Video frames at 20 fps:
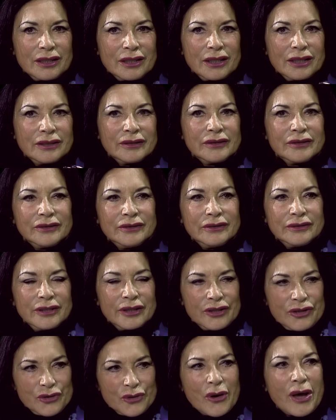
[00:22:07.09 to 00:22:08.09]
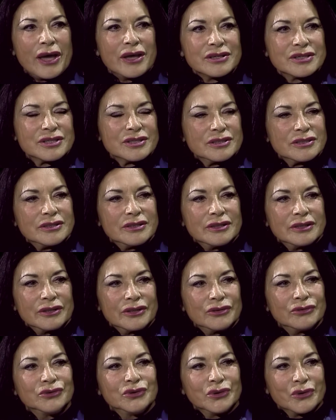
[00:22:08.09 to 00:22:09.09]
In the U.S.,
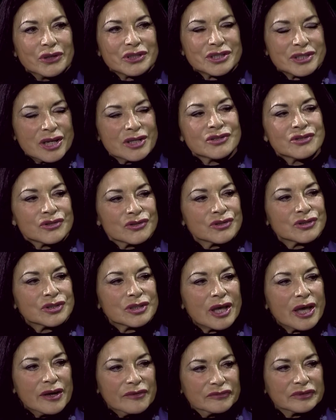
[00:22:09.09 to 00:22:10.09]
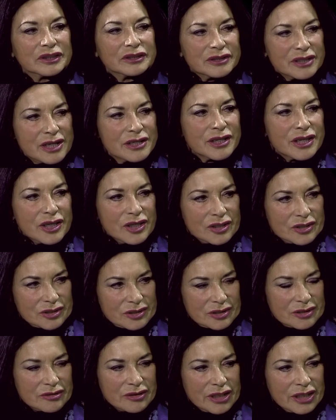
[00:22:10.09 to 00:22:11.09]
you do a census every 10
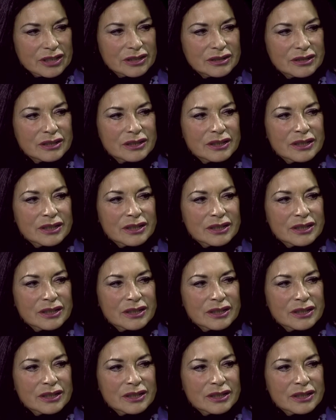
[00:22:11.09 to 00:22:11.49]
years, right?